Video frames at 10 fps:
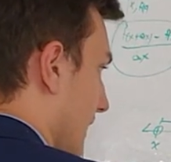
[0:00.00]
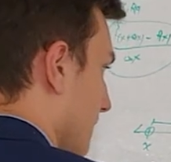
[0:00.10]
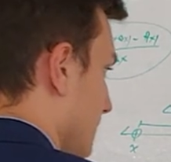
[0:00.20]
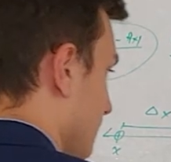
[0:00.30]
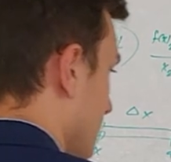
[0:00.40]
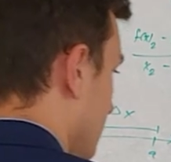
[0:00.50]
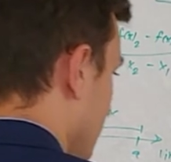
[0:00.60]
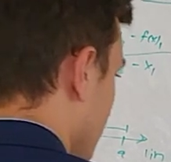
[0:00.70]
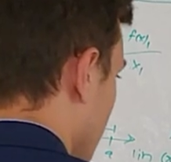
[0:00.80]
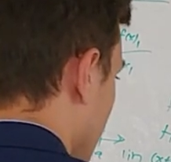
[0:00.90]
allows you to
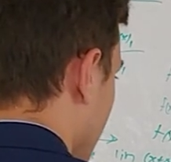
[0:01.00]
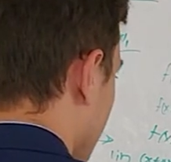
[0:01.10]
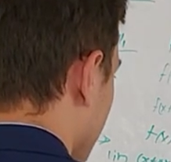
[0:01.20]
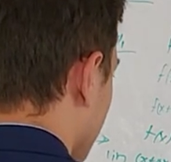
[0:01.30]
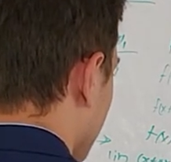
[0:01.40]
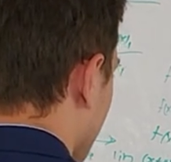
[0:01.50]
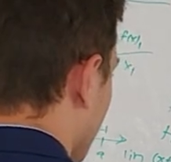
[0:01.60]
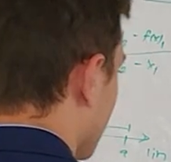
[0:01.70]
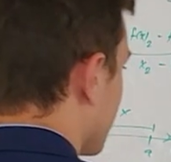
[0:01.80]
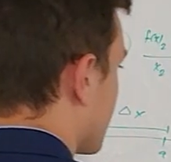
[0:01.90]
do is,